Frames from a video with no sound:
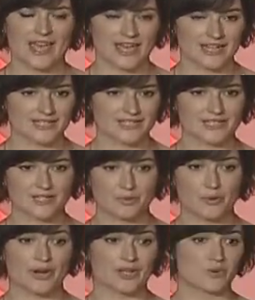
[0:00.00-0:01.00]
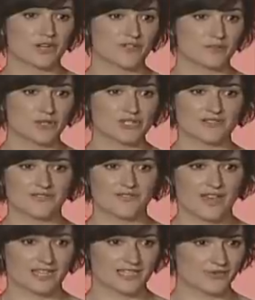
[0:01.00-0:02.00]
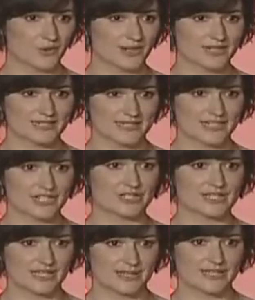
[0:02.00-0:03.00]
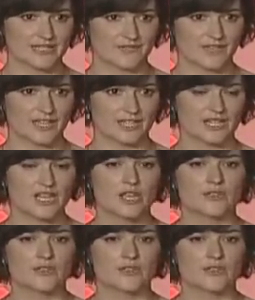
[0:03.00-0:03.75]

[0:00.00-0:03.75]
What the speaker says: and supporting one of the most effective organizations in this fight,